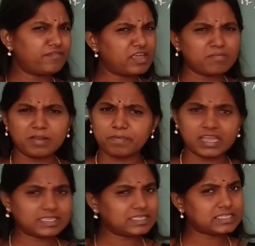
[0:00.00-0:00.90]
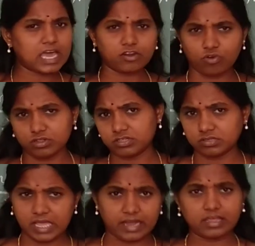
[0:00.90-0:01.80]
Female priests are also
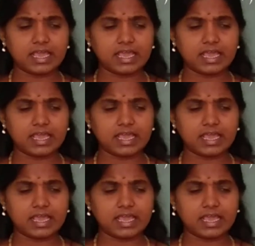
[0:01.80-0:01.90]
there.